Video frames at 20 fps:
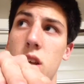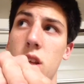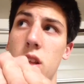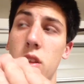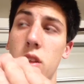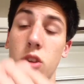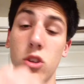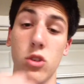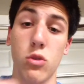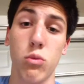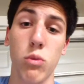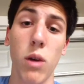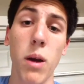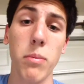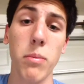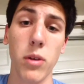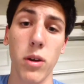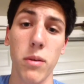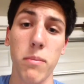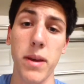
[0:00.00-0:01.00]

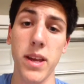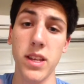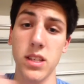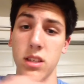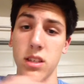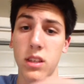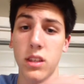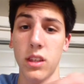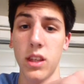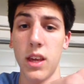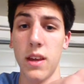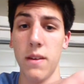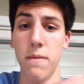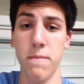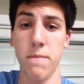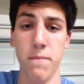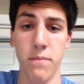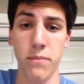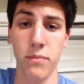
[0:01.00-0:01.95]
rubber basically